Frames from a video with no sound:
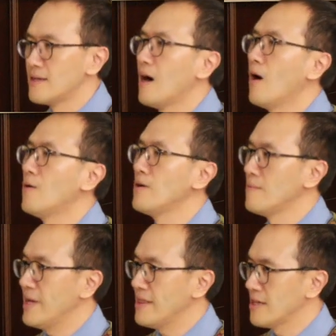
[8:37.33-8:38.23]
all the
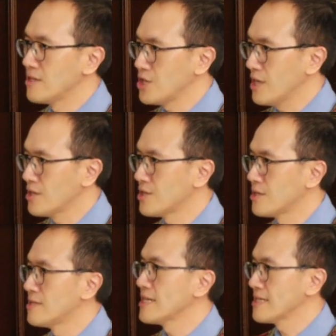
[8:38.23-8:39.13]
Methodist Church
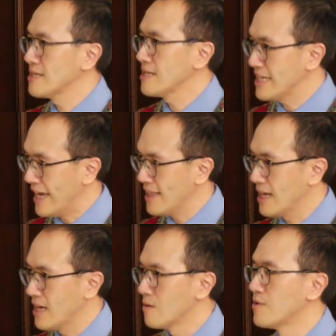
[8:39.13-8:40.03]

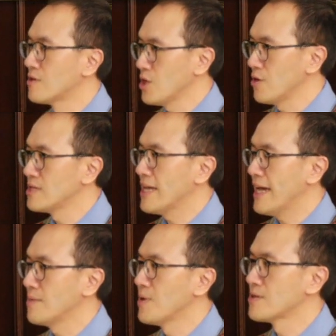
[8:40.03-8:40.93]
together will join the
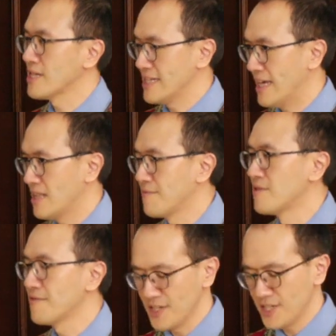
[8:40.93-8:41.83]
table together for the
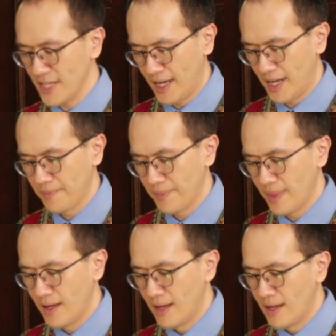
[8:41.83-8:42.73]
first time.
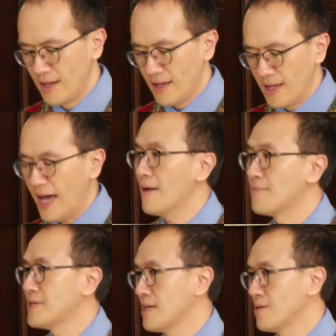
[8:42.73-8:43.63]

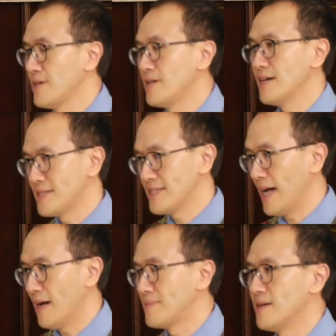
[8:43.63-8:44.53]
After we
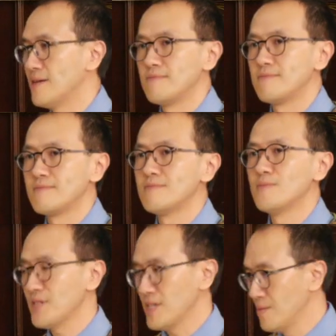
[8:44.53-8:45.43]
adopt the
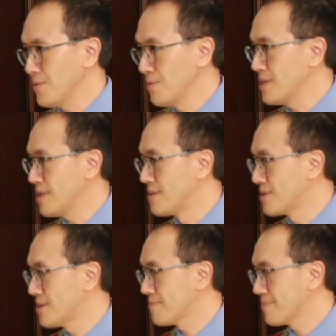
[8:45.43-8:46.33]
most
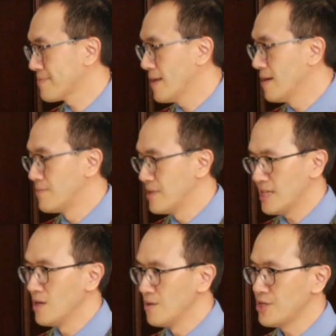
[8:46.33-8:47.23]
important
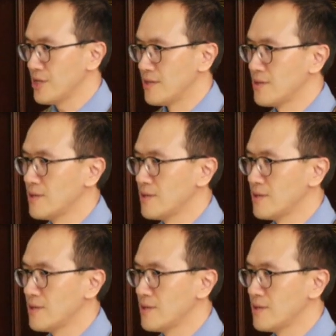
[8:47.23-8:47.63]
resolution